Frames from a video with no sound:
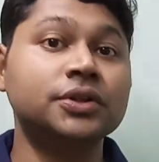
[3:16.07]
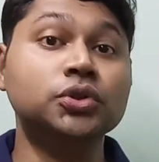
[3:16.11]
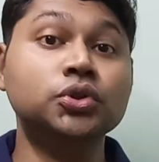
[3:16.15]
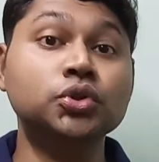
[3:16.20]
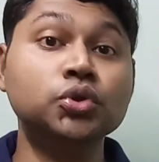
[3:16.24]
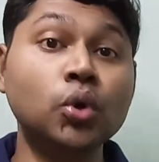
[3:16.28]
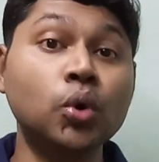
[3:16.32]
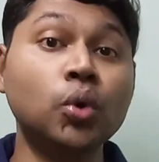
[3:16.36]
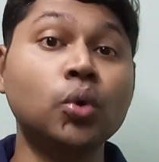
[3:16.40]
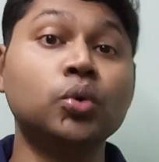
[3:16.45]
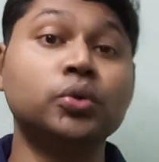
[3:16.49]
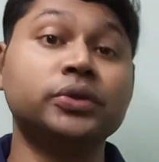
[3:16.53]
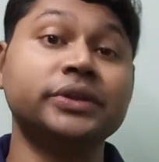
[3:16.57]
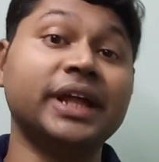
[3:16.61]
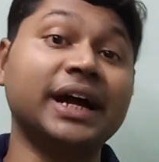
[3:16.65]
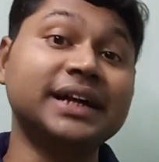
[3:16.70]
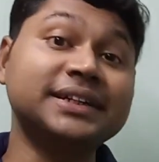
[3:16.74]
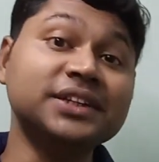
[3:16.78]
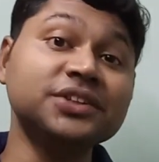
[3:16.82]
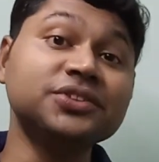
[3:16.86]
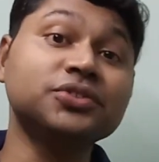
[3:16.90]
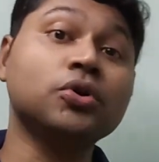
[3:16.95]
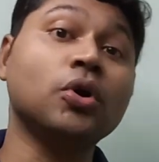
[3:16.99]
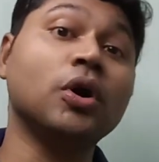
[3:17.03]
No,
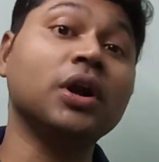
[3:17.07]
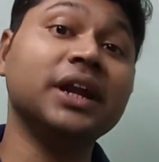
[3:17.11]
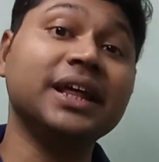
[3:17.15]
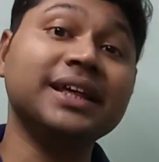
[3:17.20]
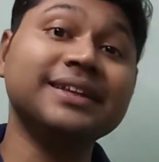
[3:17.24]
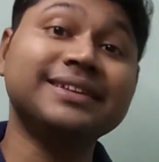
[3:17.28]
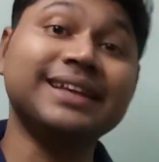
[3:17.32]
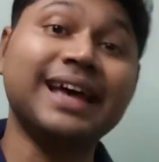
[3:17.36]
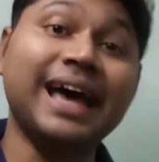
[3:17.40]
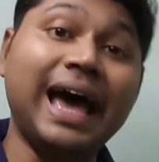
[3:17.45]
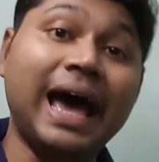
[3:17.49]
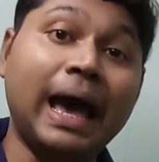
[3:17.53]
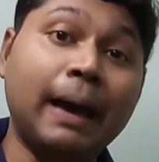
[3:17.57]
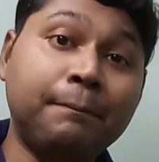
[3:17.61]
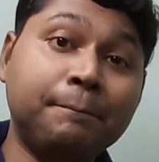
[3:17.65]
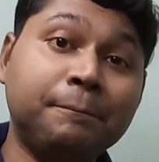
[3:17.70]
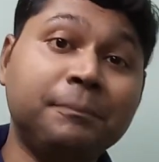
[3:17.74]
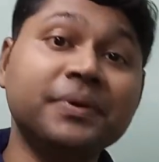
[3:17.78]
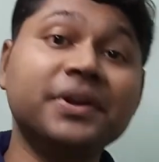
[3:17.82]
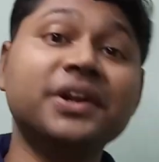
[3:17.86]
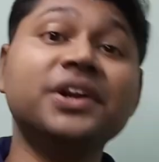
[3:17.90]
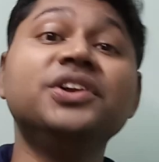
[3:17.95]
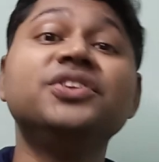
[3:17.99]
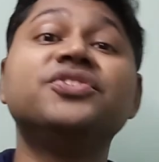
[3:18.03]
that is called as
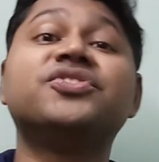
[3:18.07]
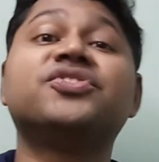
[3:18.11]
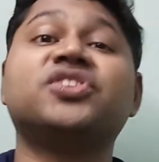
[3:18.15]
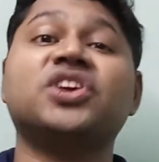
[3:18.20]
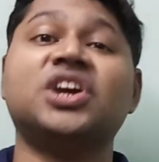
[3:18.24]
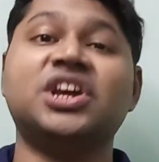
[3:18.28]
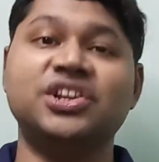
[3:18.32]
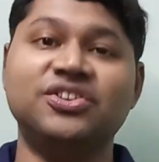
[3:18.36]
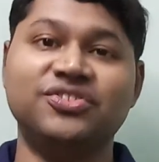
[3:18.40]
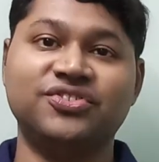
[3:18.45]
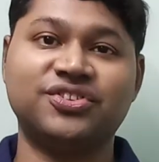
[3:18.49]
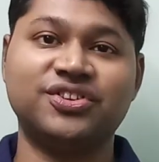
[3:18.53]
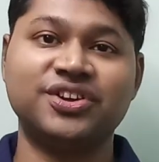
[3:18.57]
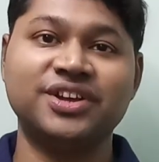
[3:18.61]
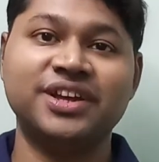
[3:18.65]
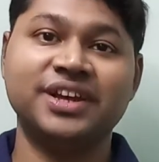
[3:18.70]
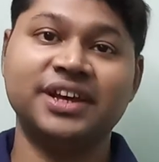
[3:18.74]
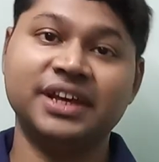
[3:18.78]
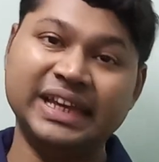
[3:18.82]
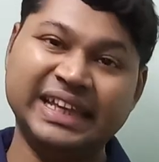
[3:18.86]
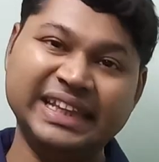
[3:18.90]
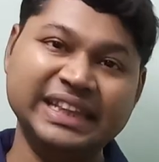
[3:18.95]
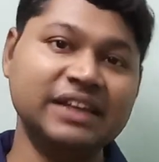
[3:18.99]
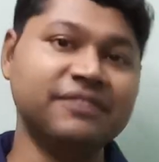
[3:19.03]
apparent change
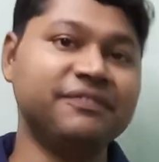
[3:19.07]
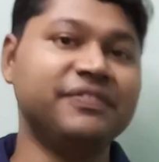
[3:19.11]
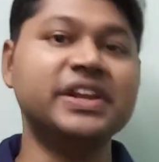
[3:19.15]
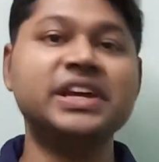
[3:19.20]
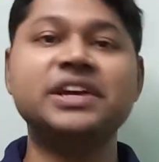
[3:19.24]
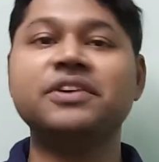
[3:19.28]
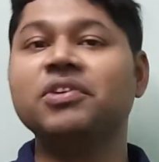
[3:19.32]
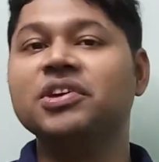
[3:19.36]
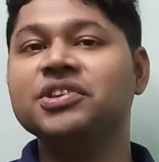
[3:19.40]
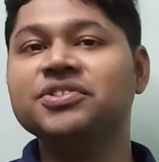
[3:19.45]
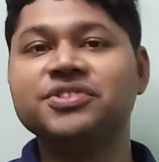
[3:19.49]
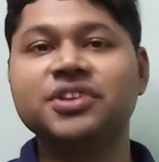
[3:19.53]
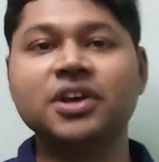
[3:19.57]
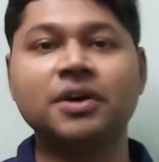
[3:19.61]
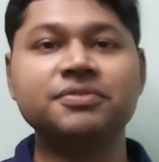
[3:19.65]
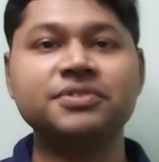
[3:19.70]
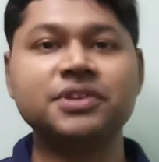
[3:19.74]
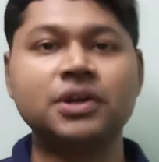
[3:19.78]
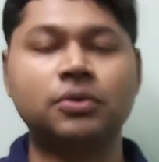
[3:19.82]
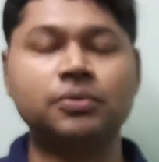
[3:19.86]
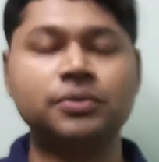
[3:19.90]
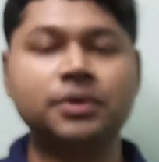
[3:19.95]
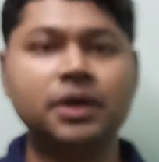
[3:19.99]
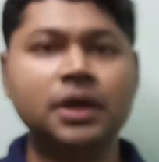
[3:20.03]
in the frequency of
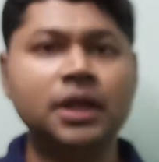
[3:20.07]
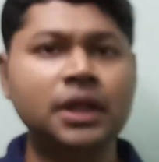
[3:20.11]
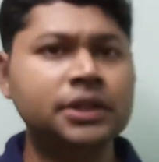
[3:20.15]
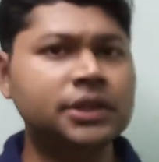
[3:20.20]
sound.